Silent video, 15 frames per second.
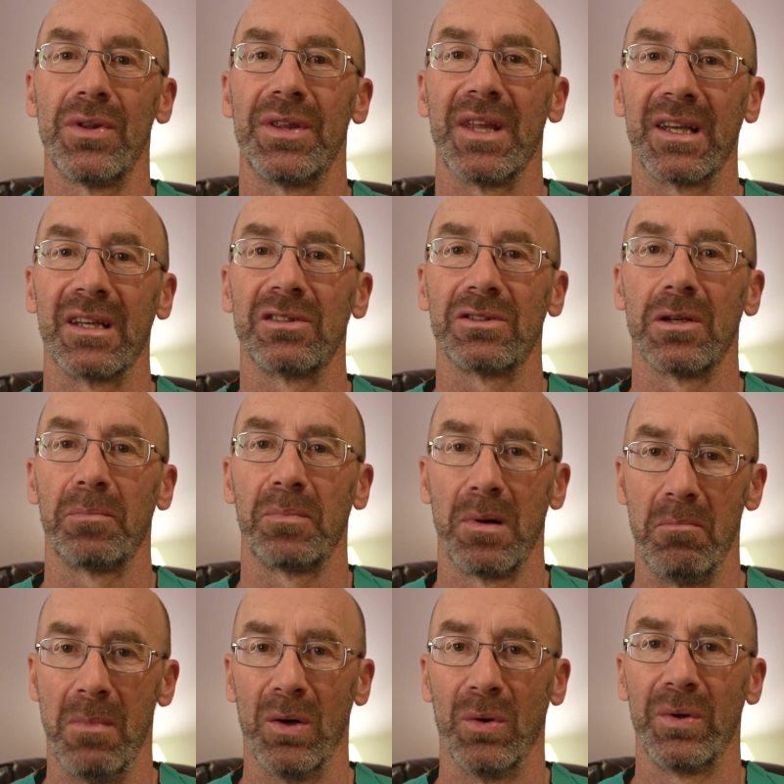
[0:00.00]
things to
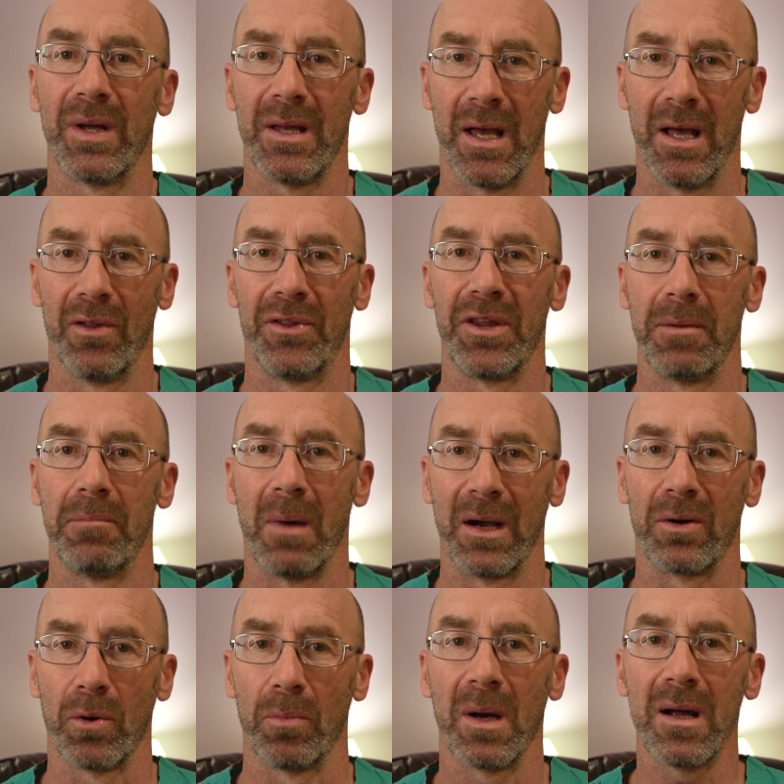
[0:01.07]
promote a healthy
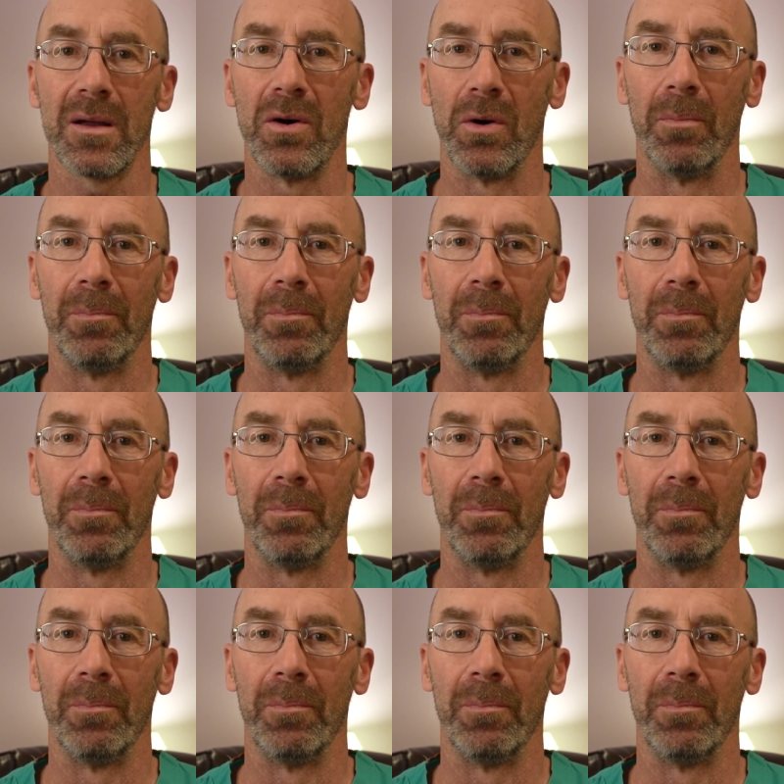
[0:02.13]
microbiome,